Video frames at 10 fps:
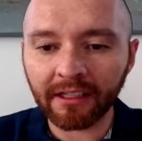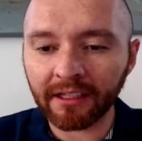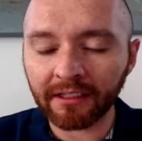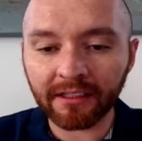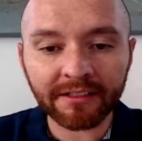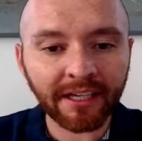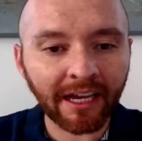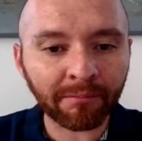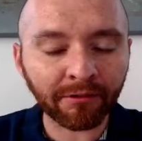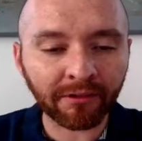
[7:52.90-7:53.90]
in the
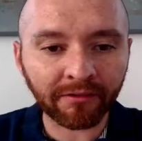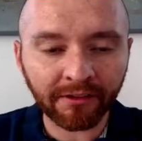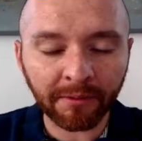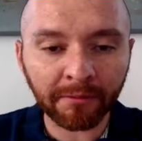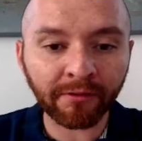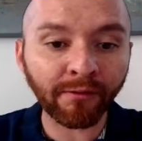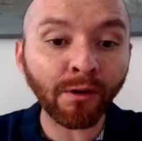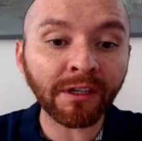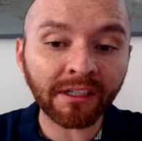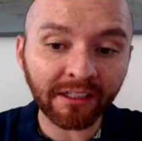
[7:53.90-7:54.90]
chapel, for the people who
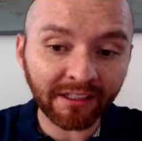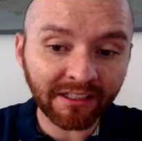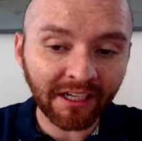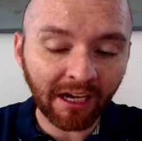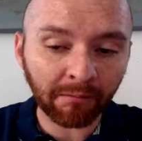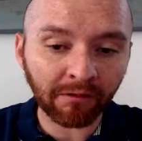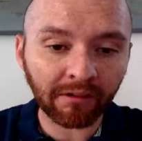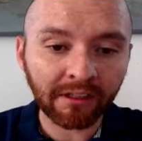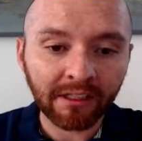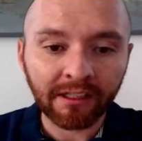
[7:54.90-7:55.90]
voted in a
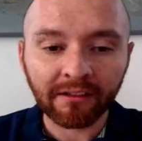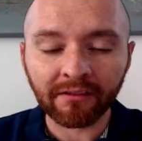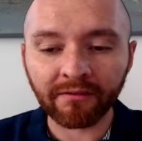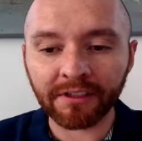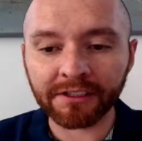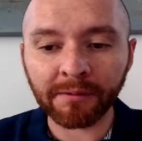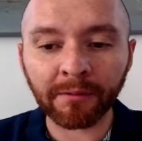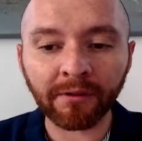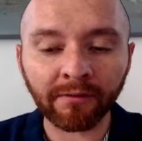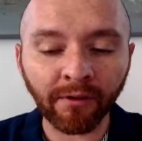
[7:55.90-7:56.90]
chapel versus
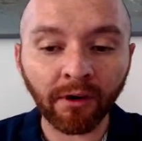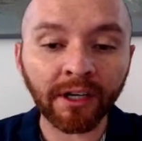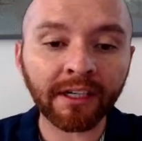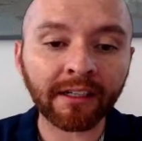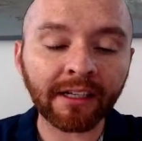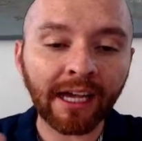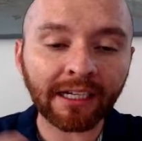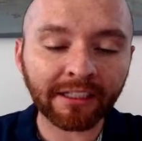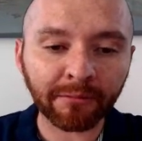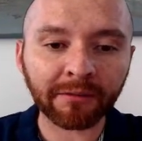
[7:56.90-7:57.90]
people who voted in an
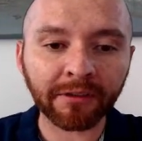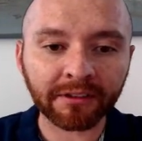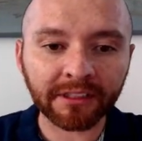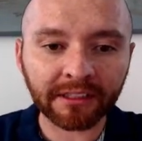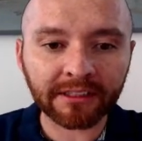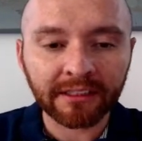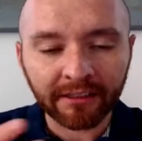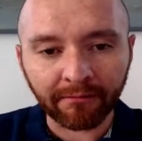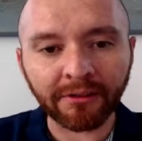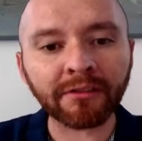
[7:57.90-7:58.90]
academic building.
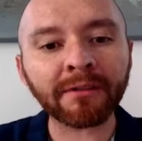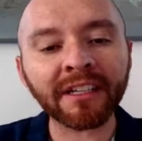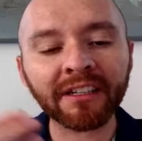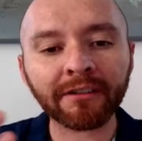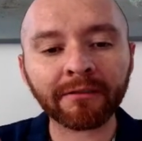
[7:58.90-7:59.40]
When you read it, you're